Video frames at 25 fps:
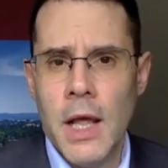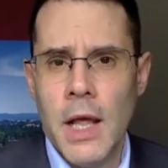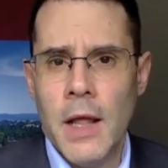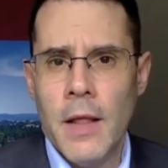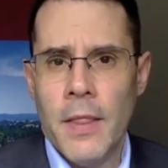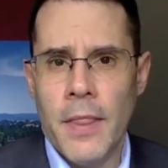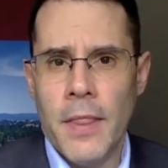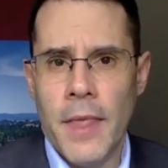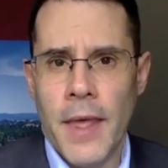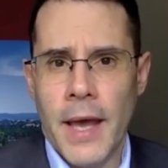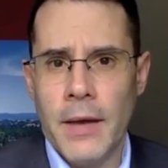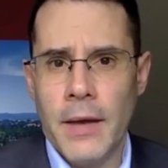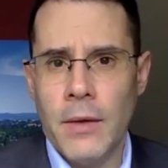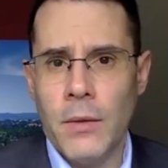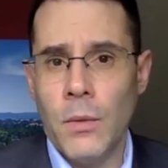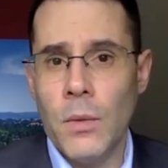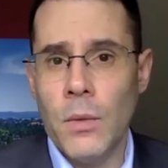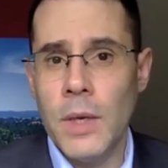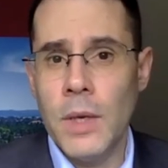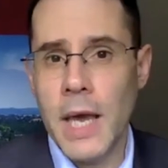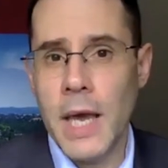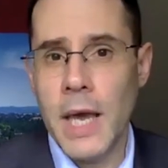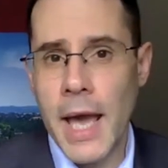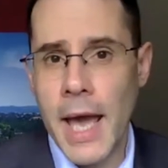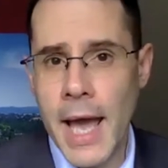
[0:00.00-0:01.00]
that
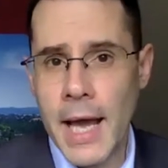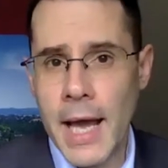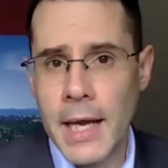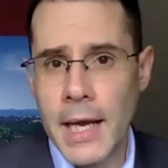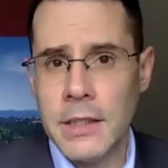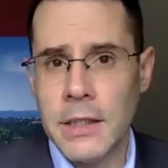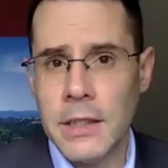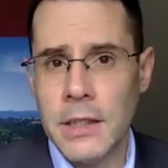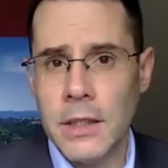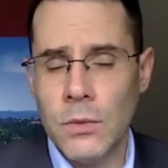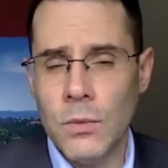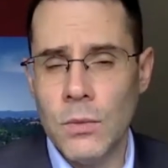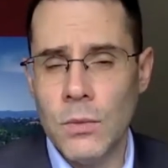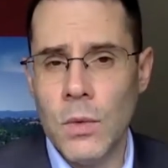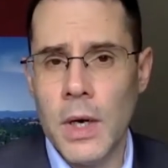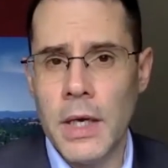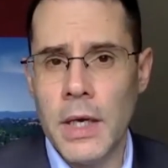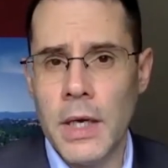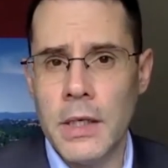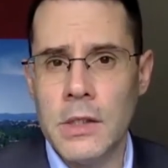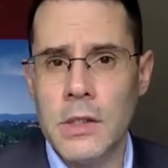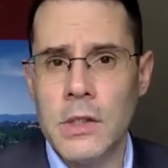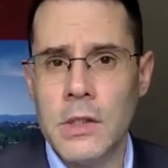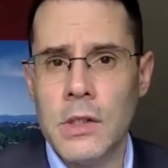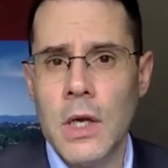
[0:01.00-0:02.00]
we act in
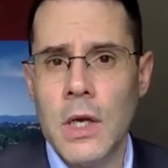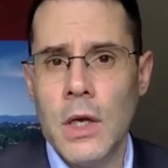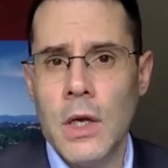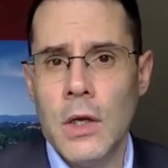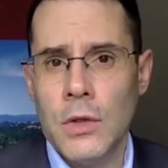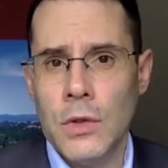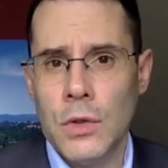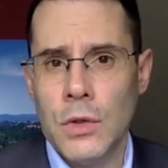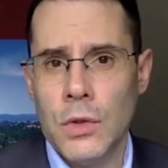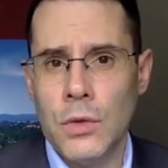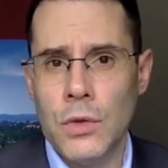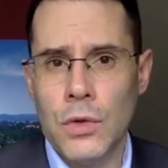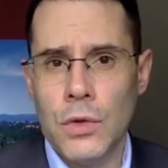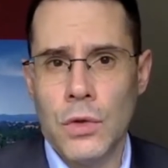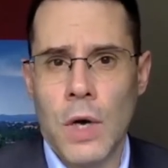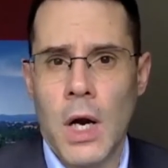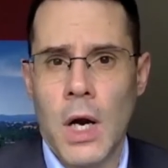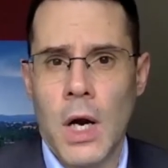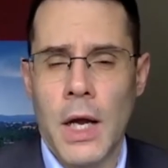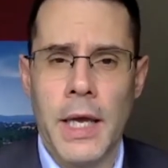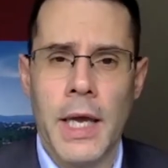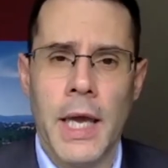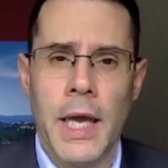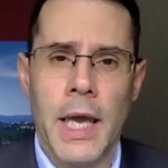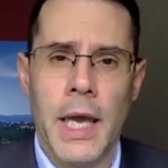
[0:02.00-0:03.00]
ways to
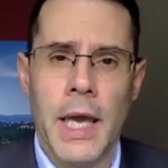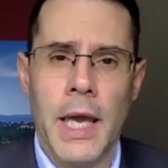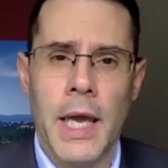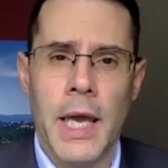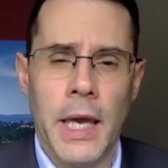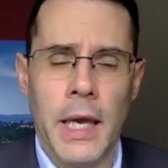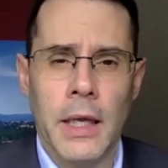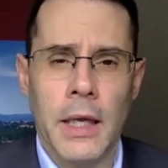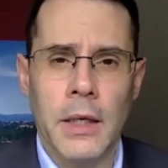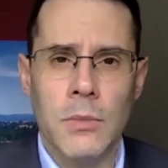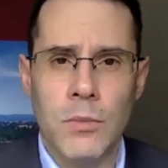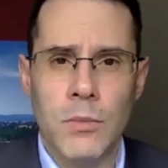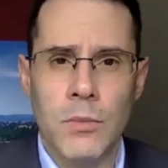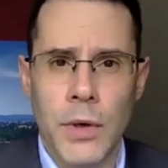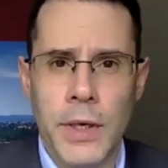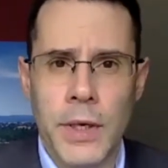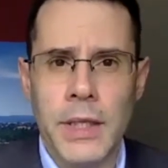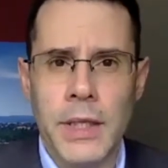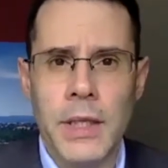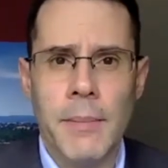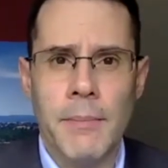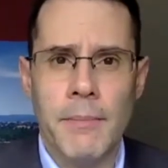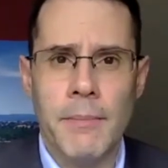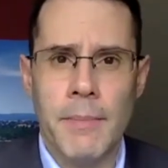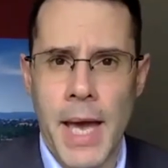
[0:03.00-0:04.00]
try and bring
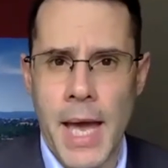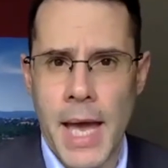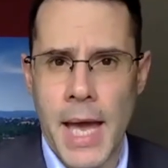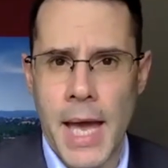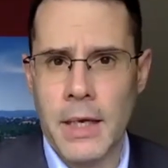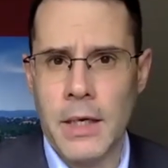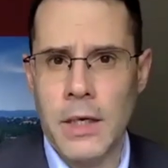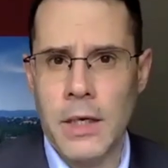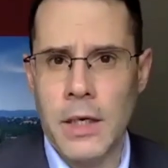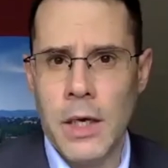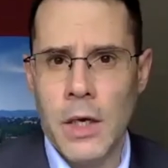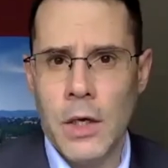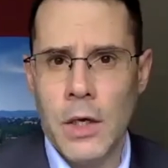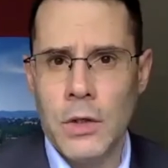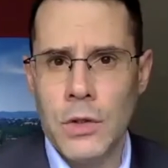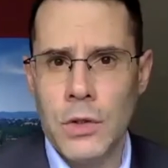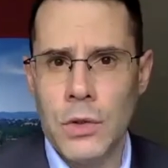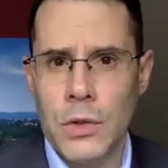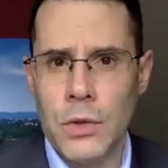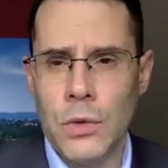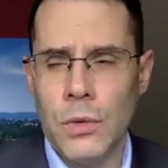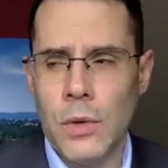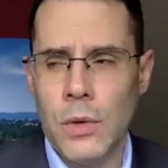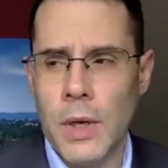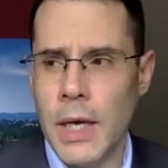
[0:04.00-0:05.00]
them back
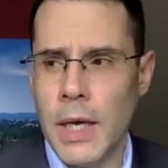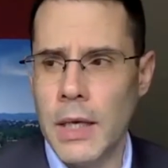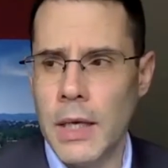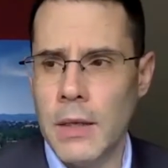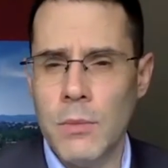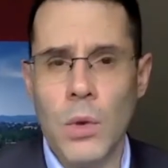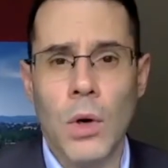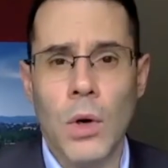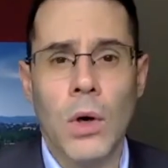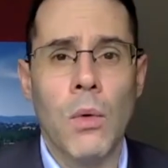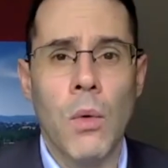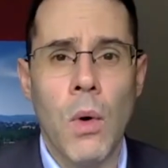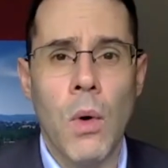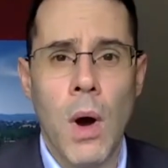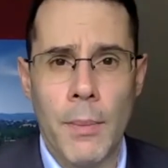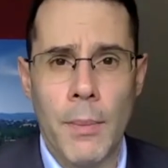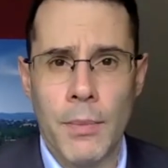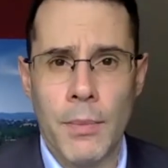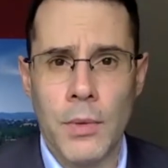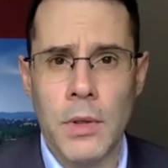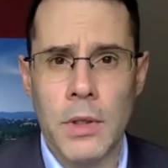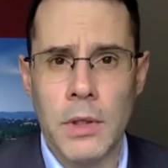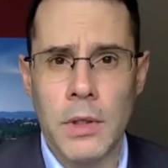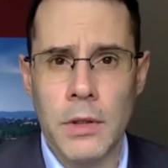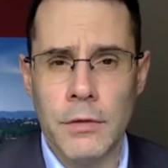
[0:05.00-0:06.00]
to a more
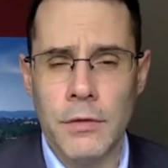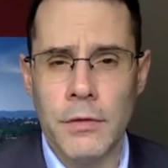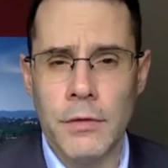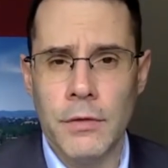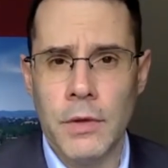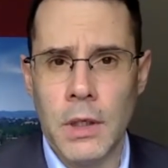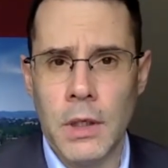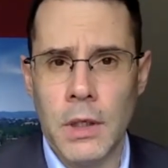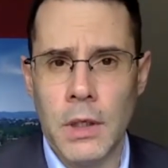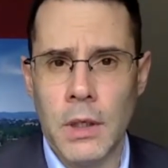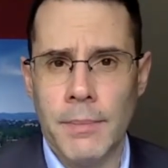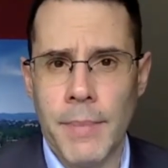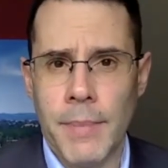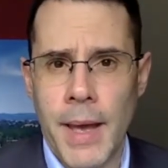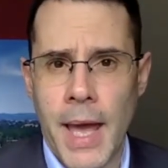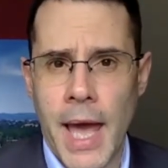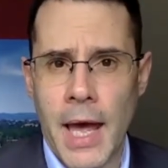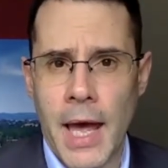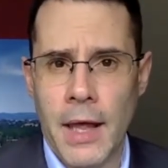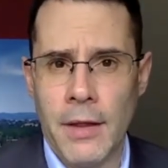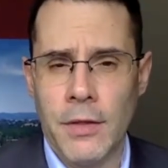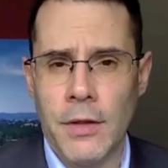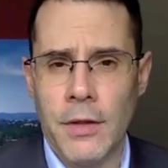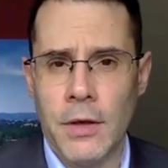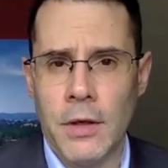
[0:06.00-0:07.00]
cooperative
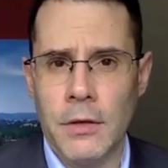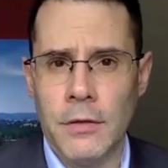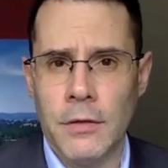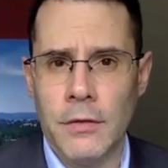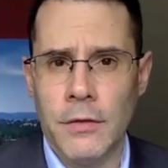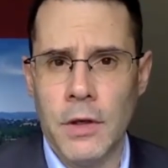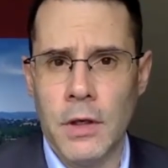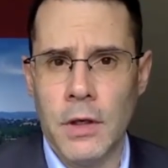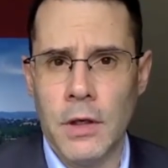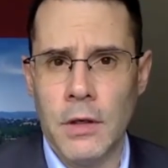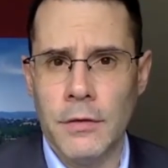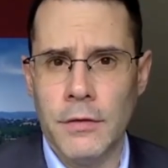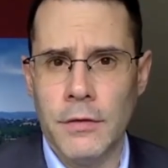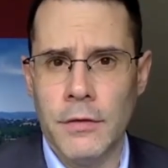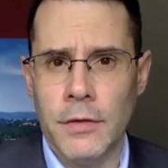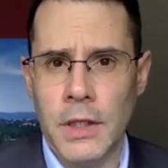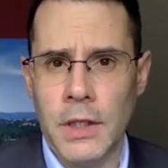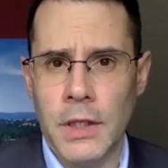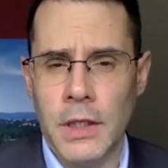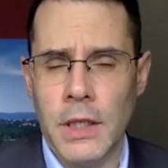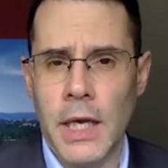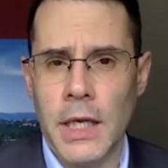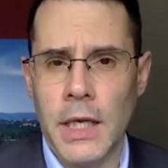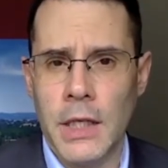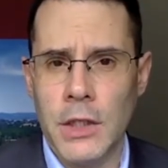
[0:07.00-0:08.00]
path of
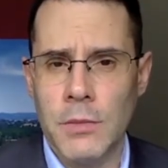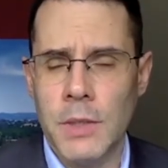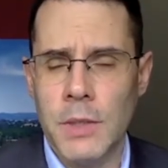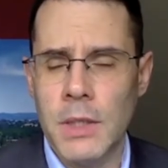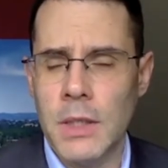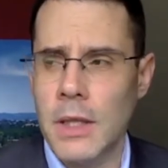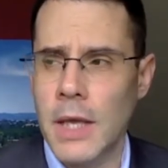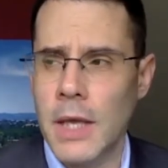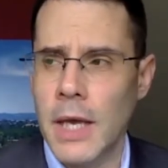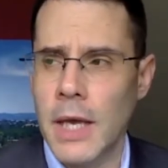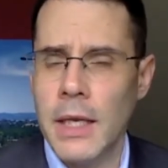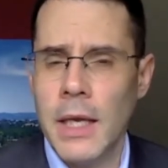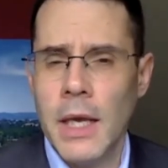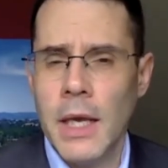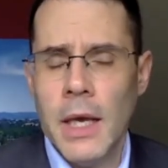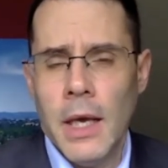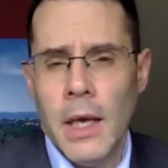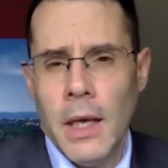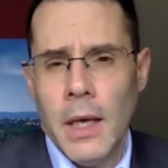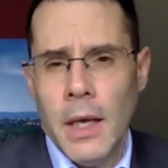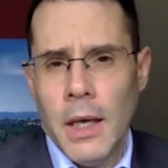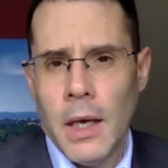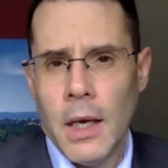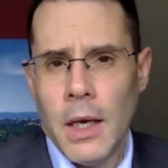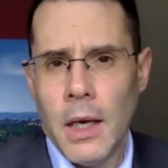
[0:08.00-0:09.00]
engagement, that
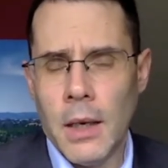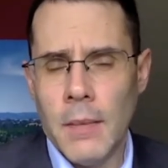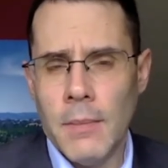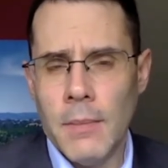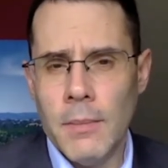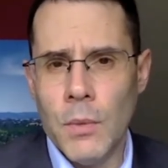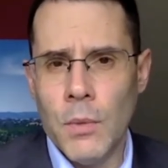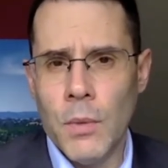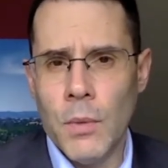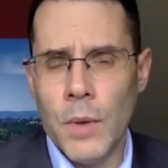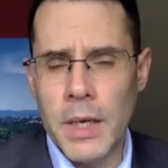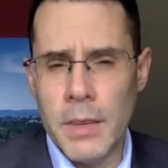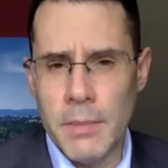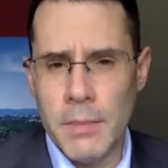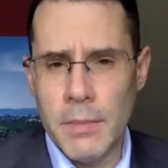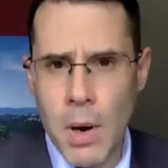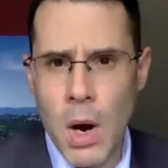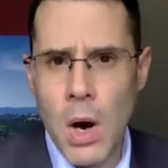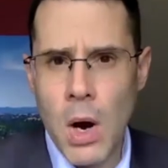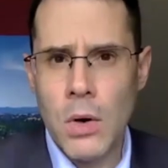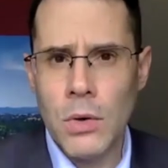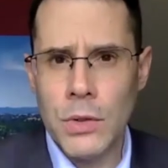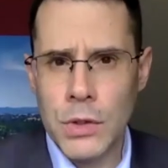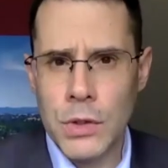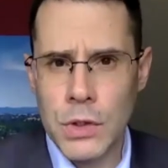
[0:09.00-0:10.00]
we
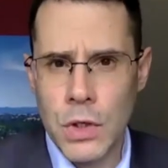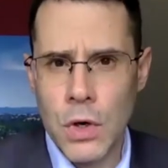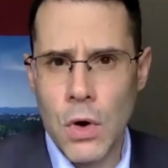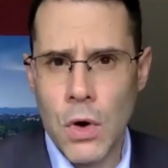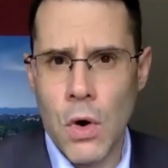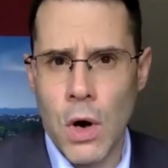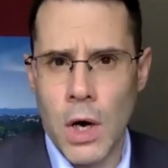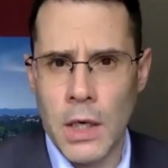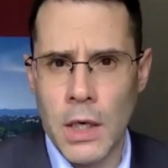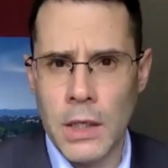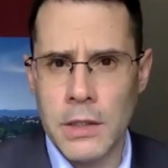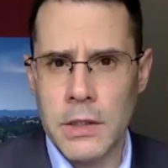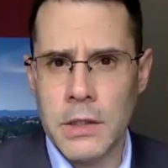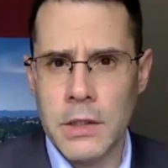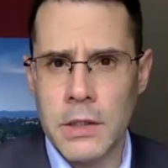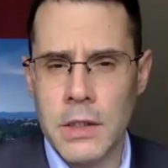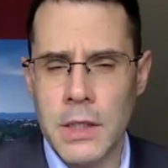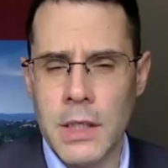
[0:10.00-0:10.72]
impose costs.